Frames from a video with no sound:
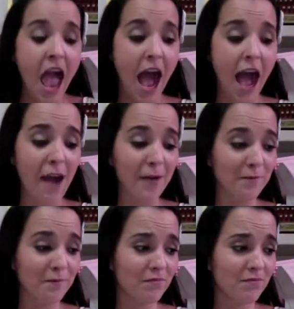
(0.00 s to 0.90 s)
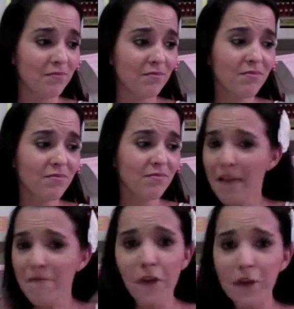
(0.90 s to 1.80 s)
Um, I'm
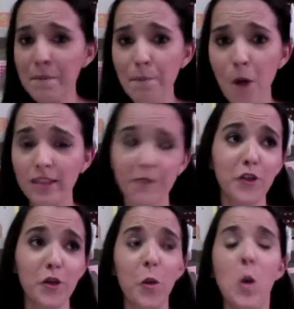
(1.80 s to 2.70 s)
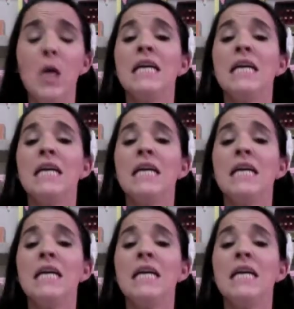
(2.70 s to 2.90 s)
very impulsive too.